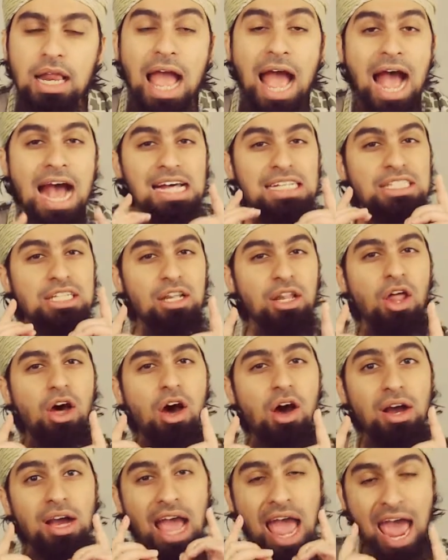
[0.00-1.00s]
as
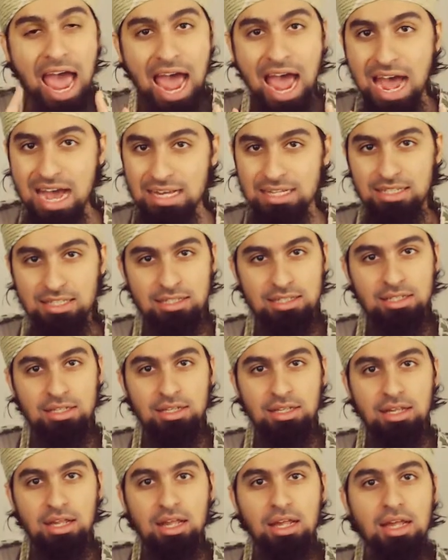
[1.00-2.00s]
long as
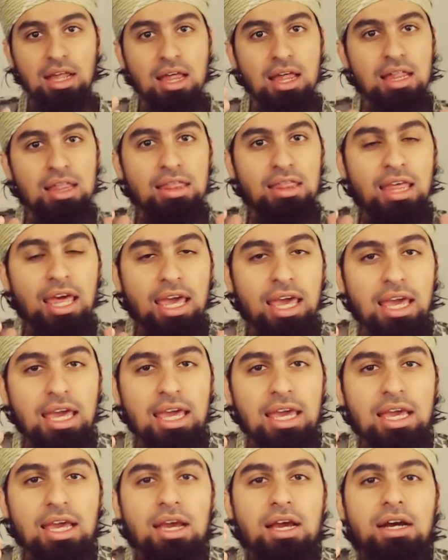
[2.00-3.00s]

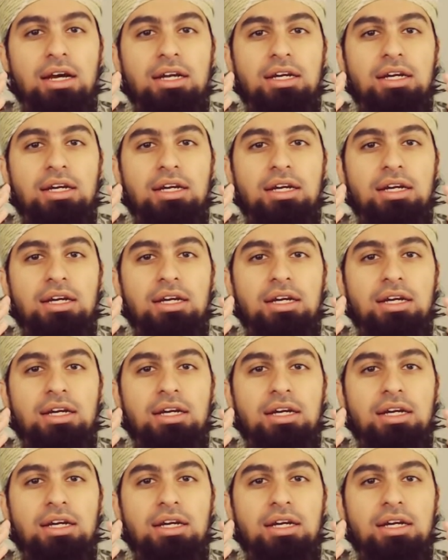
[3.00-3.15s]
they